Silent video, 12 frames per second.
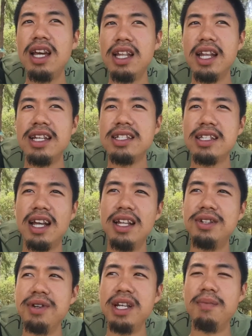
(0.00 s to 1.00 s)
Then I
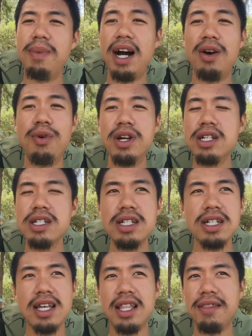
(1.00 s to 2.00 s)
started doing a bar work,
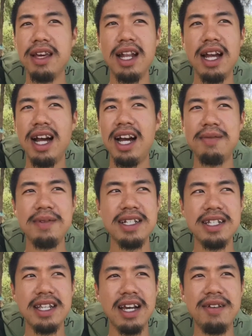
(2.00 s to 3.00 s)
and then I have
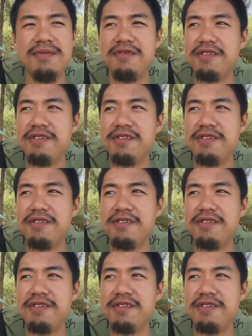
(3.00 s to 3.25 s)
some